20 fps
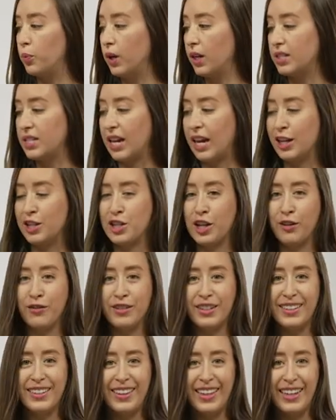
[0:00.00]
attach
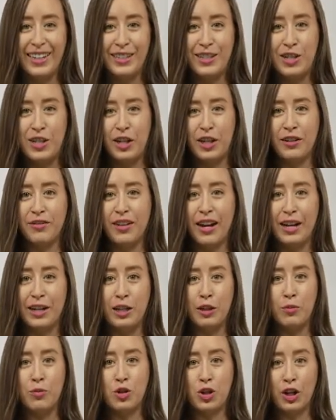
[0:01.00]
everything to your
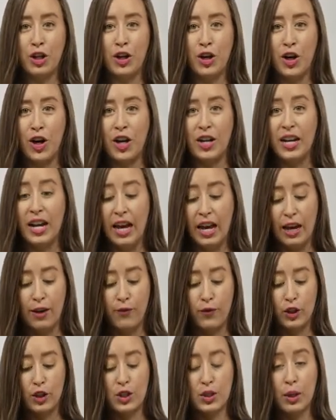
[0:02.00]
vacuum, turn it on, and
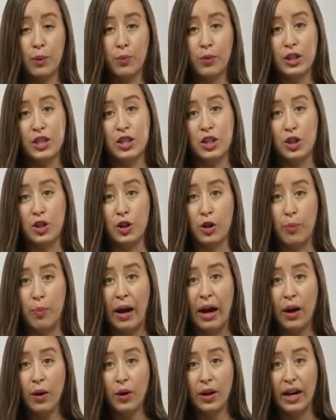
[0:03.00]
for some reason your
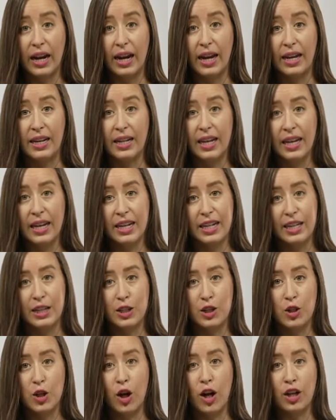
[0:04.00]
power head
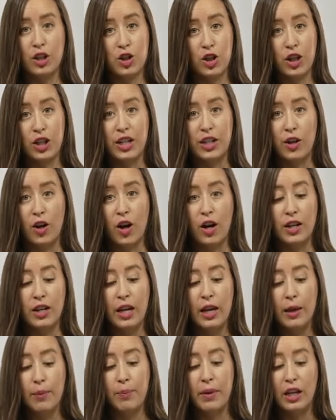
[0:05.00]
is not turning on,
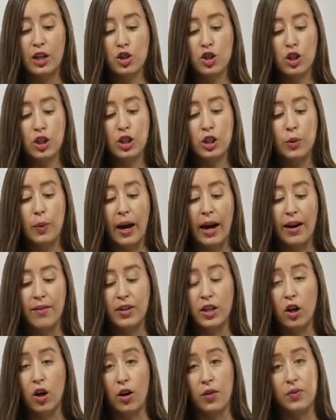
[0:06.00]
make sure you have
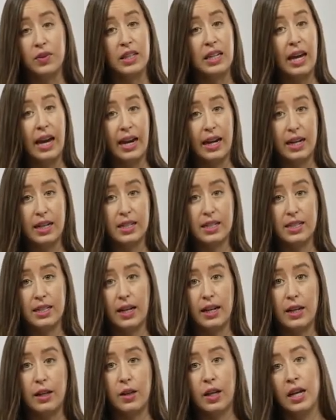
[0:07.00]
it on the X
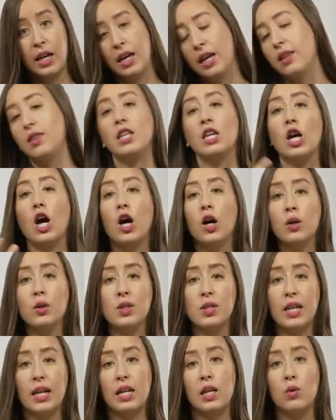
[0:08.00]
setting. The O
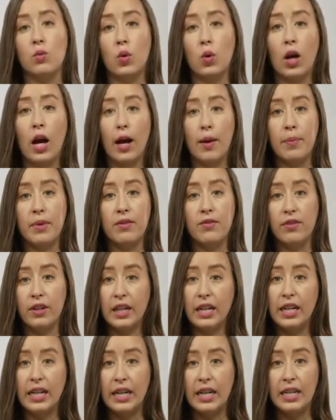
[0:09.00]
setting will come in
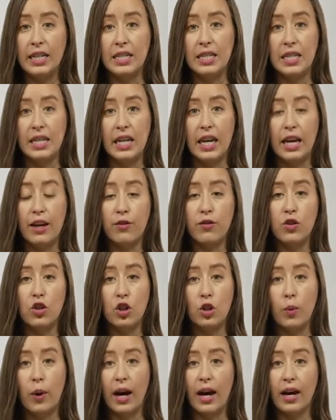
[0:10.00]
very handy if
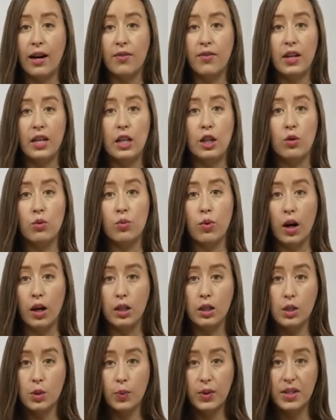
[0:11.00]
you have any
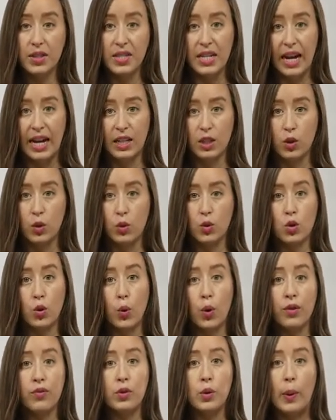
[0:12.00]
rugs with tassels
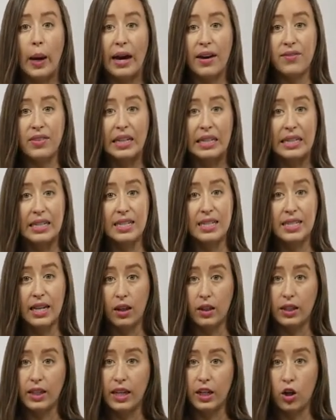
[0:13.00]
or if you have any
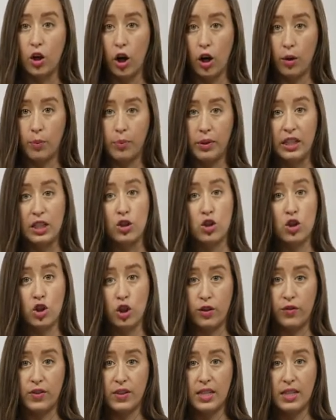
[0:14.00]
delicate carpeting
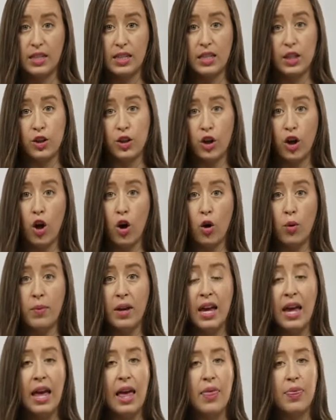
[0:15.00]
surfaces in your home
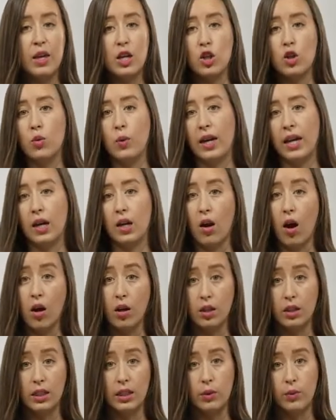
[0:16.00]
that you cannot
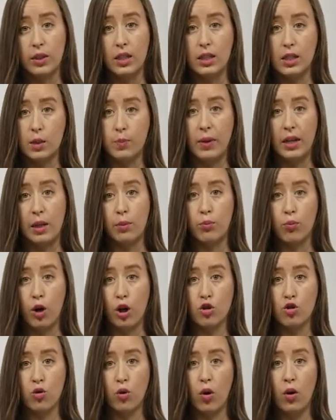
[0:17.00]
clean with a spinning
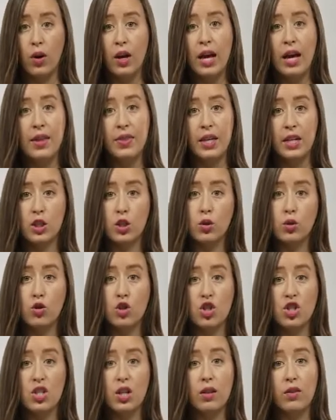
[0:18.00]
brush roll. This will
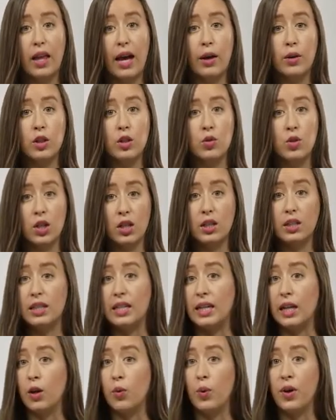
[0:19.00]
just allow you to
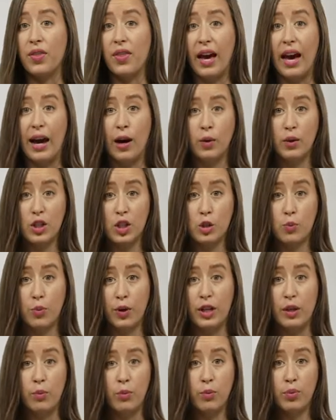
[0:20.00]
clean it without a
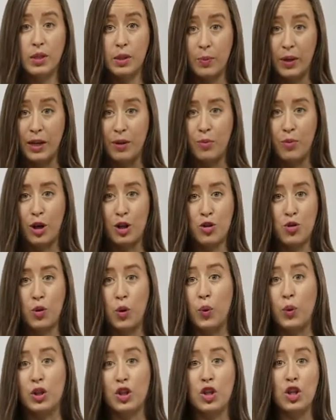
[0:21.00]
spinning brush
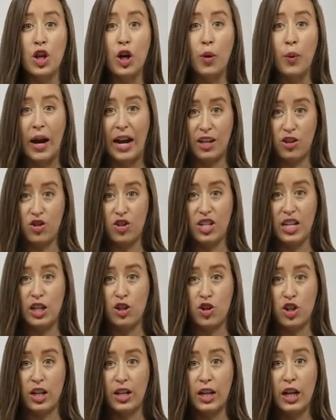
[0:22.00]
roll with no
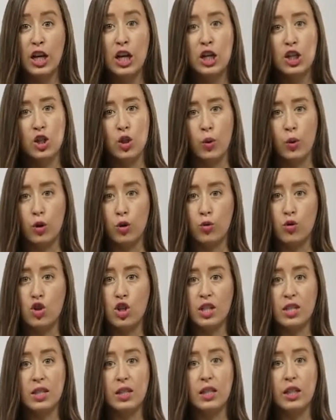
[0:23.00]
agitation. So it'll
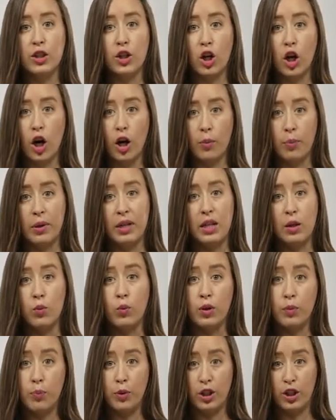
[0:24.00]
just clean your carpeting
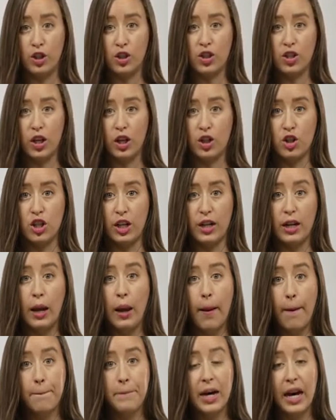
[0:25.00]
with pure suction.
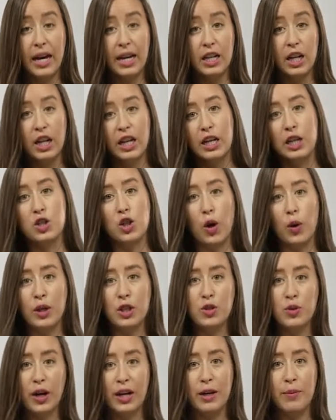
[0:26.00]
But it's
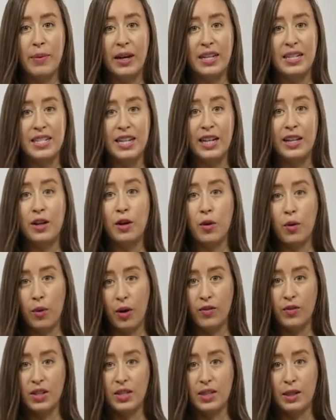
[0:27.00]
always recommended,
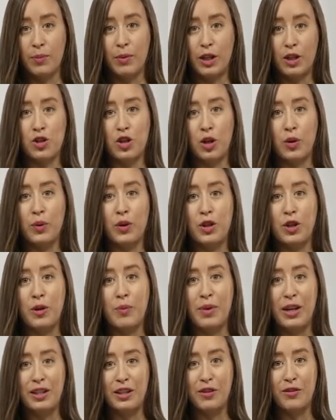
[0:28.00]
obviously make sure with your
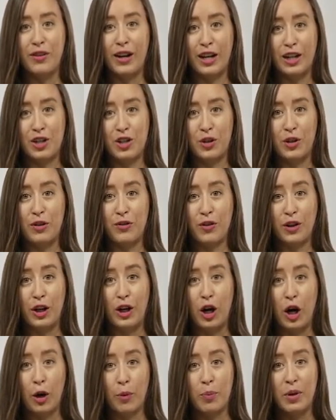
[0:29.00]
manufacturer for your
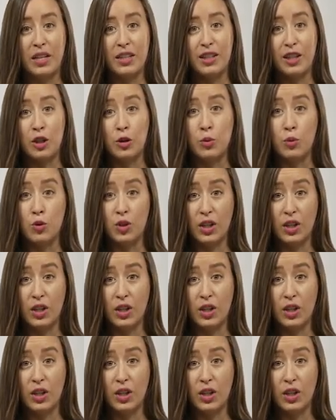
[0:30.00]
carpeting that you